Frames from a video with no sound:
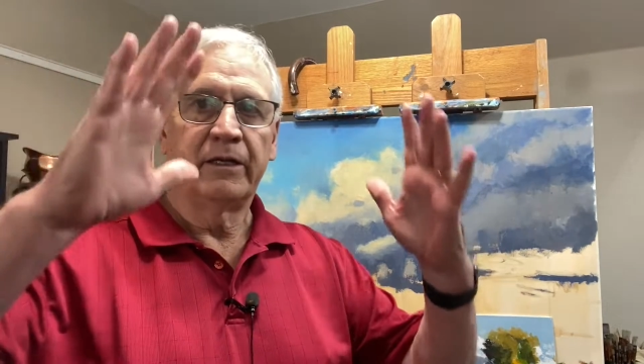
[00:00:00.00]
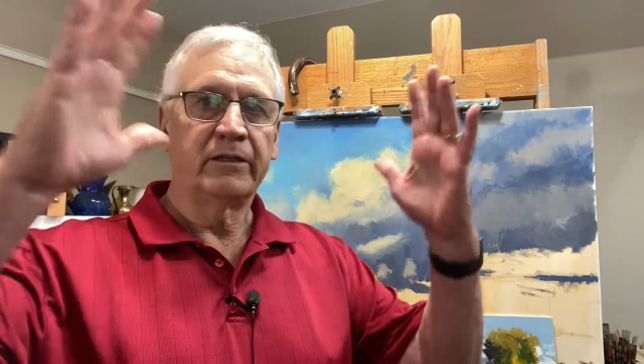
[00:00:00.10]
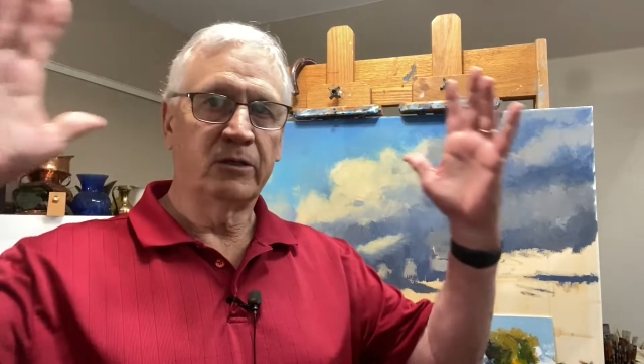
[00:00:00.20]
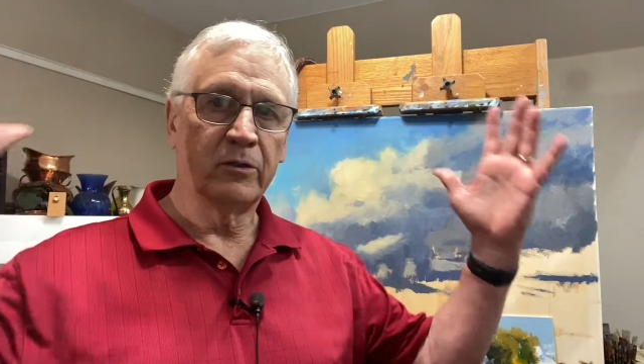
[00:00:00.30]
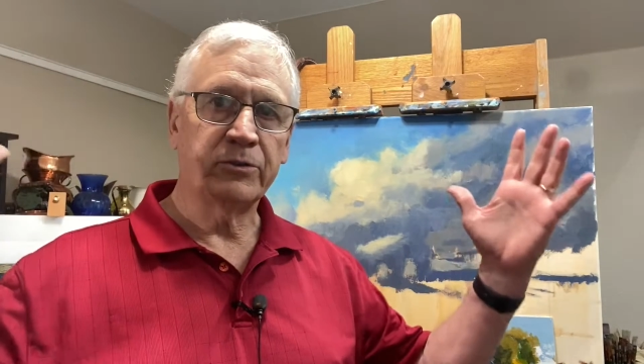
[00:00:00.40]

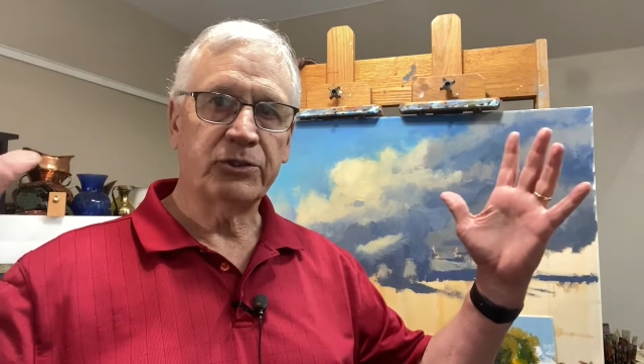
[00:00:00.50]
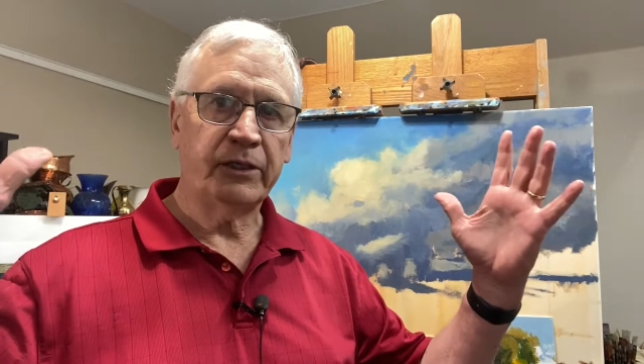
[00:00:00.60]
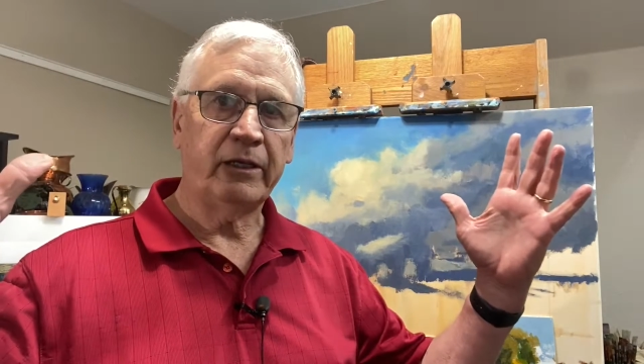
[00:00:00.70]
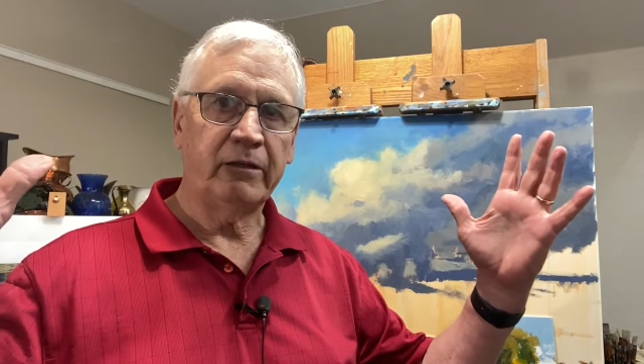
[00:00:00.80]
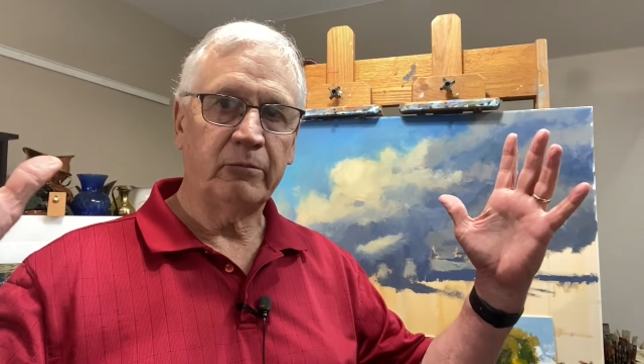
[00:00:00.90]
the whole
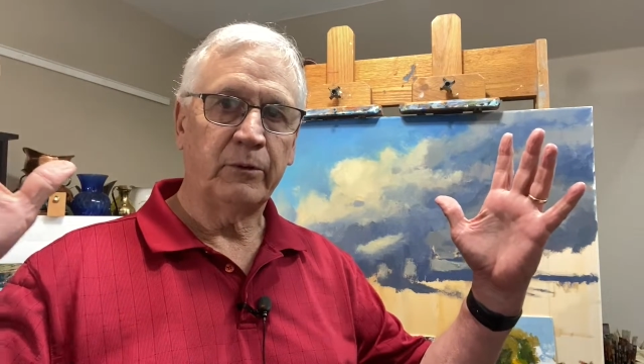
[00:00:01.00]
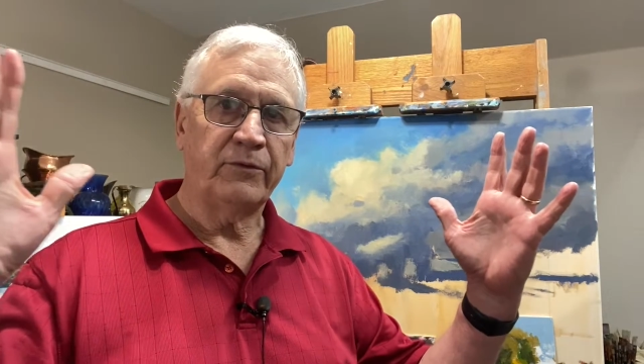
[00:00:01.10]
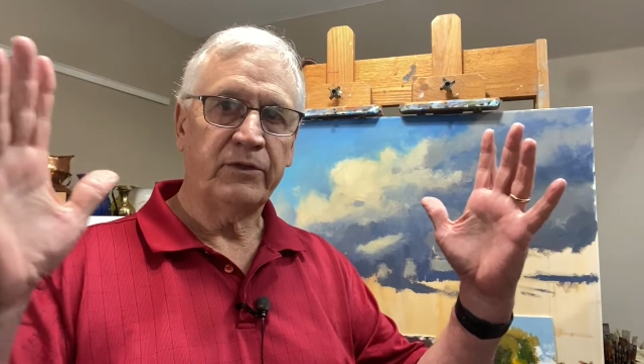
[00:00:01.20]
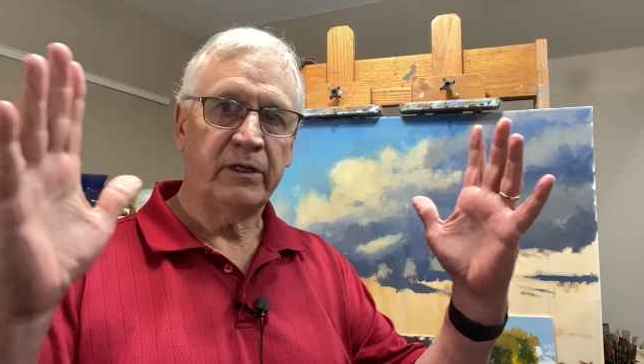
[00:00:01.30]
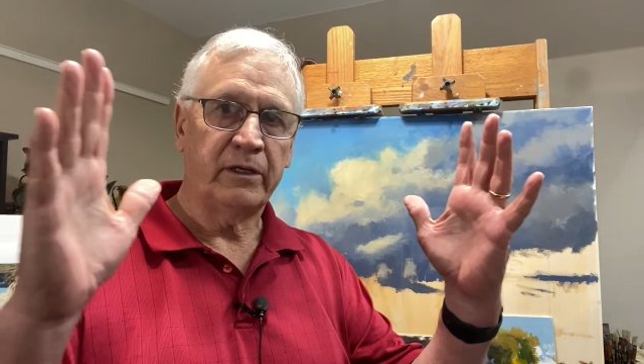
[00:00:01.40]
scene, what we've
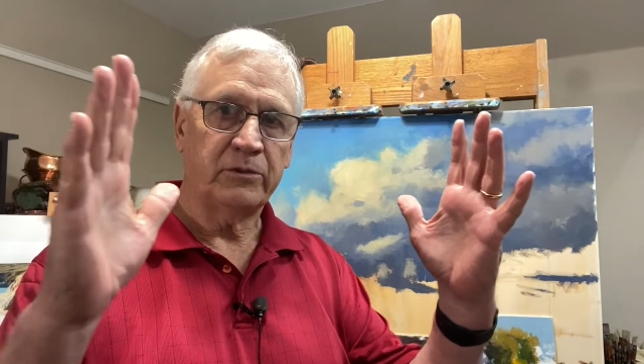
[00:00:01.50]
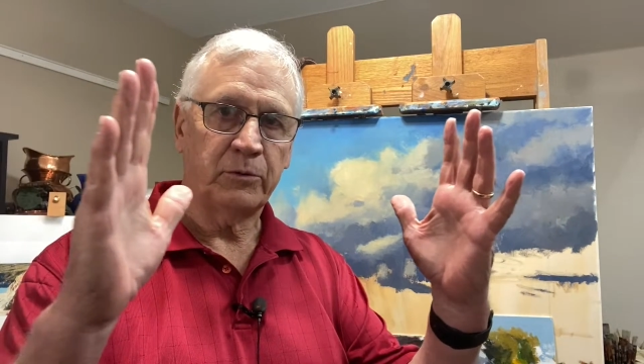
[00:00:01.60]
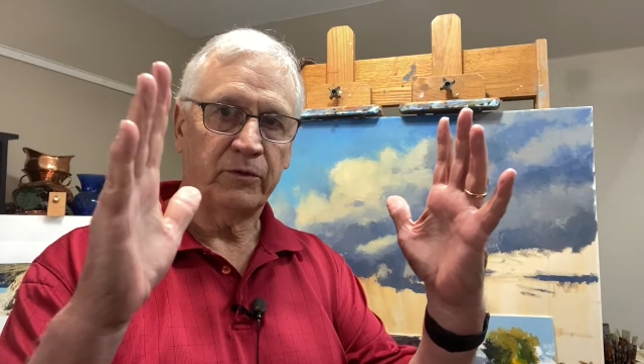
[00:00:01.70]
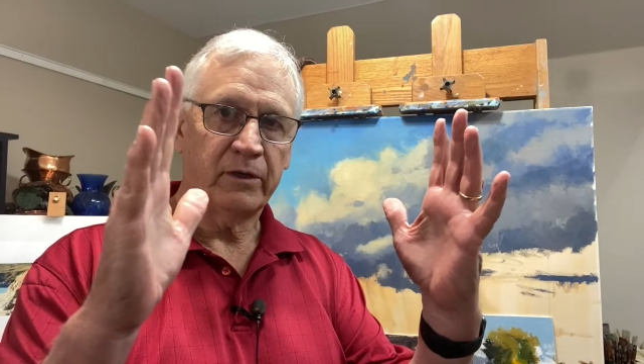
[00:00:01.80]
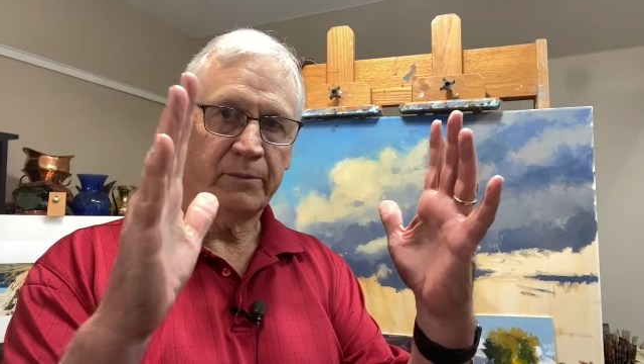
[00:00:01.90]
done is
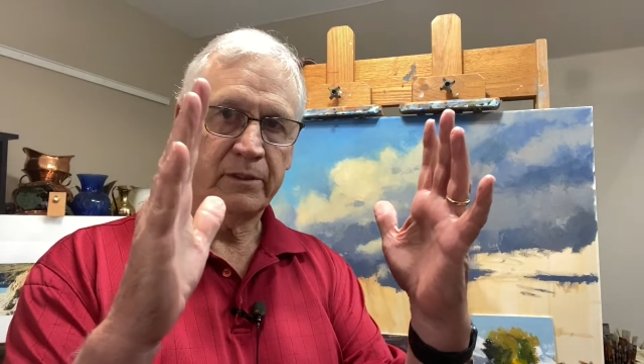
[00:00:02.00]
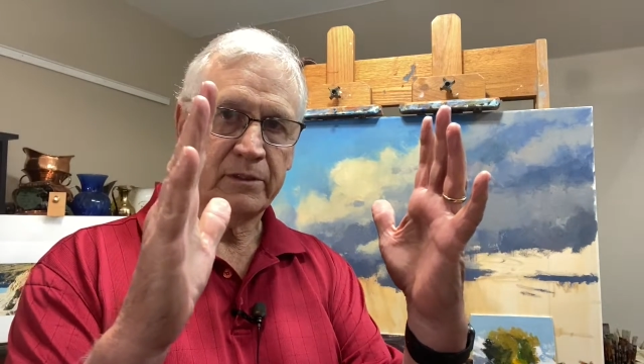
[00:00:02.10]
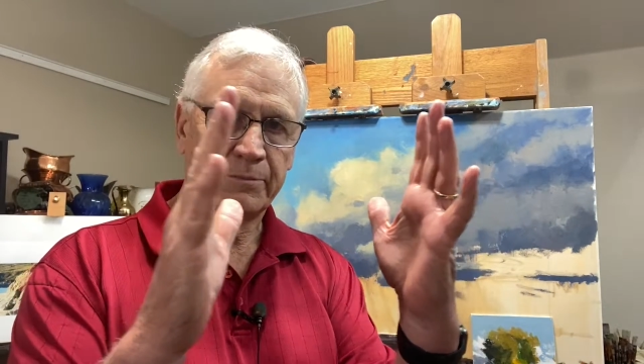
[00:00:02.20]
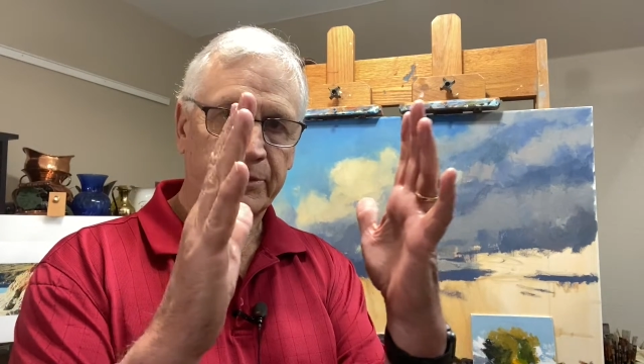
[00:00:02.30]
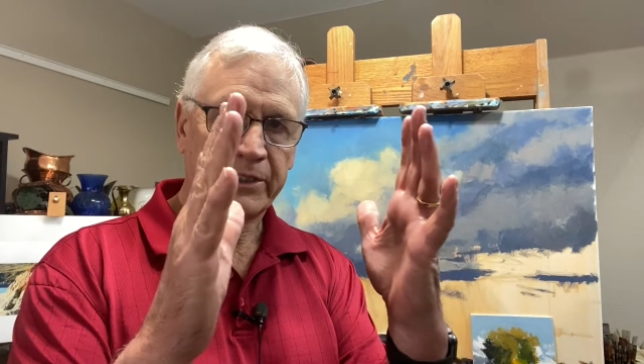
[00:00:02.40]
we've come into a
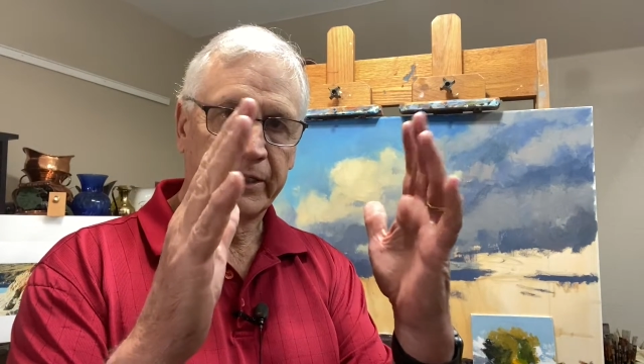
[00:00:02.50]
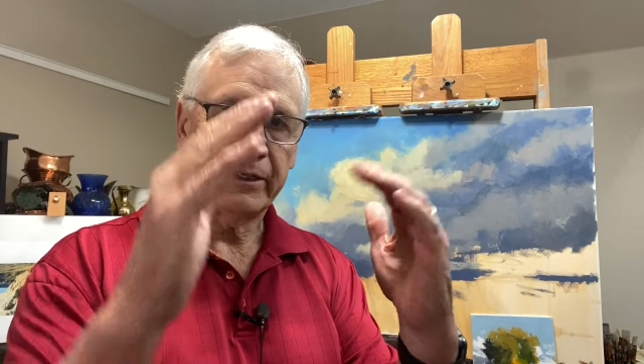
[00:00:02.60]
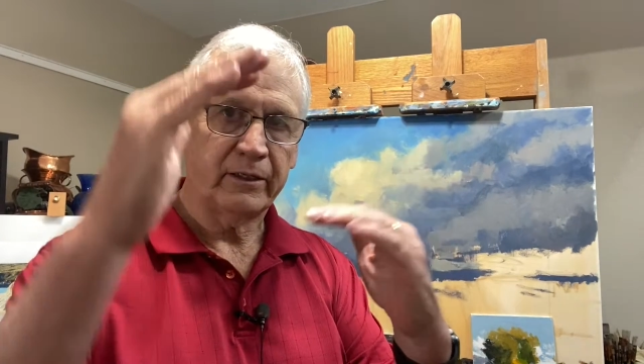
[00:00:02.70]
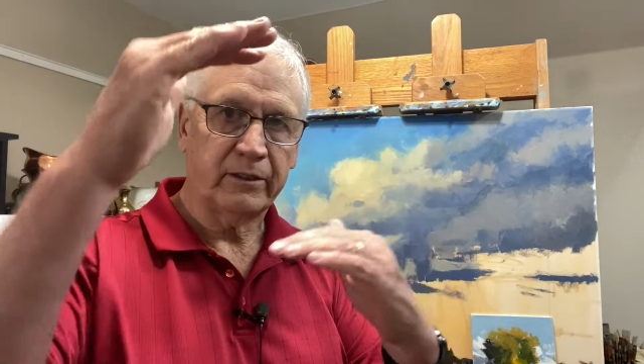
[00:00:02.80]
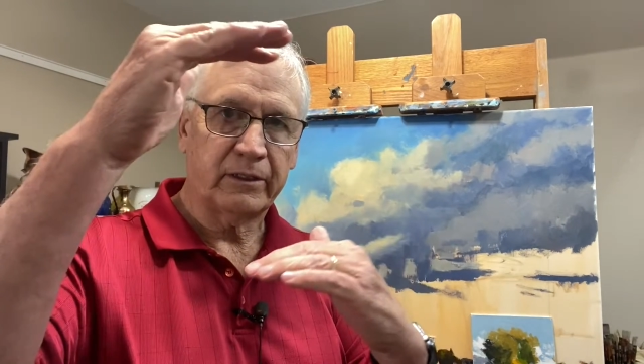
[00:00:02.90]

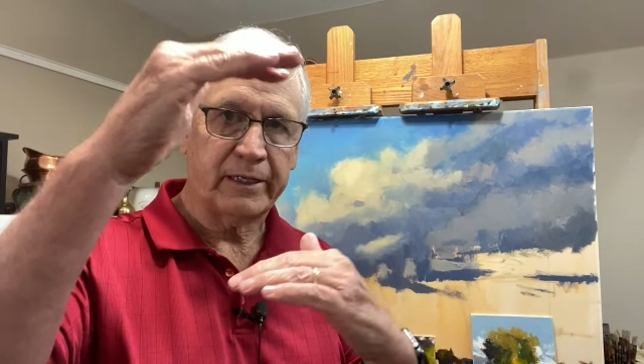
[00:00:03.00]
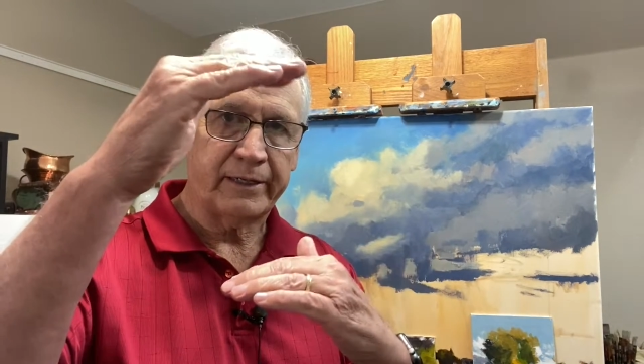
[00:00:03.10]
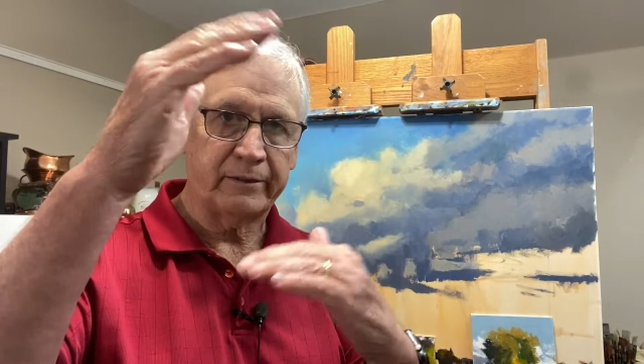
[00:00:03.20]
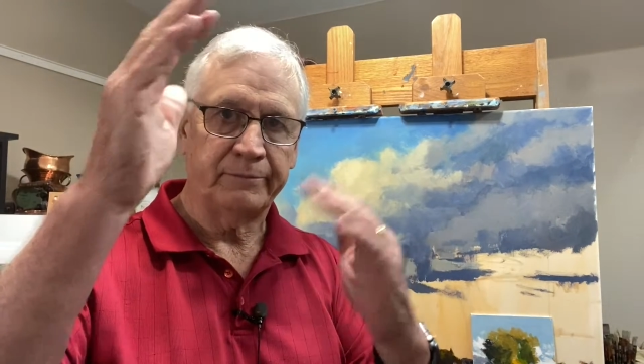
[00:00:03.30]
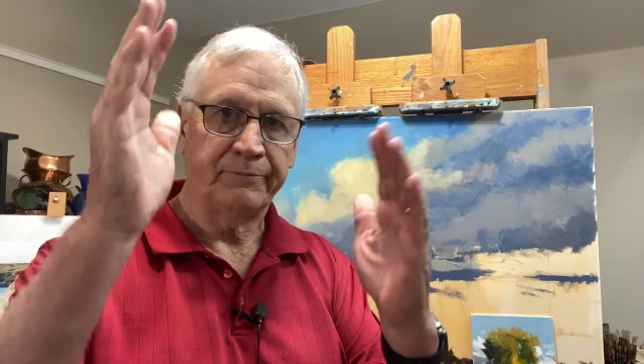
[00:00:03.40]
particular
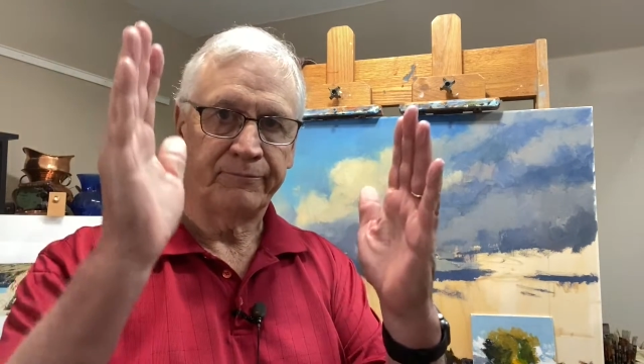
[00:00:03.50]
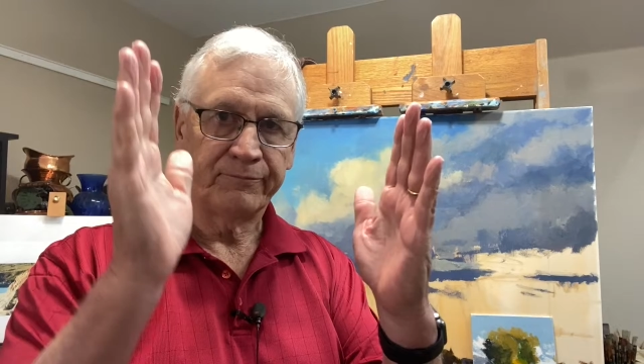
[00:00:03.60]
item